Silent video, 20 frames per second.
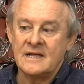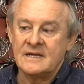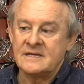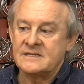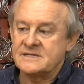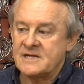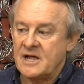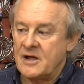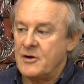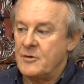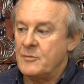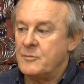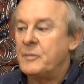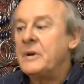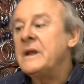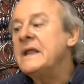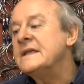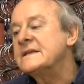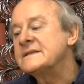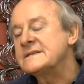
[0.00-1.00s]
So
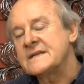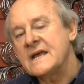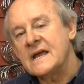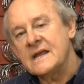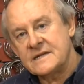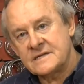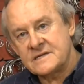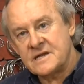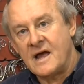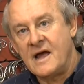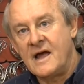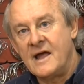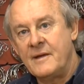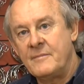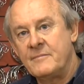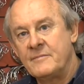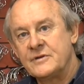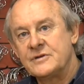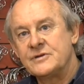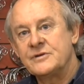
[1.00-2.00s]
please take time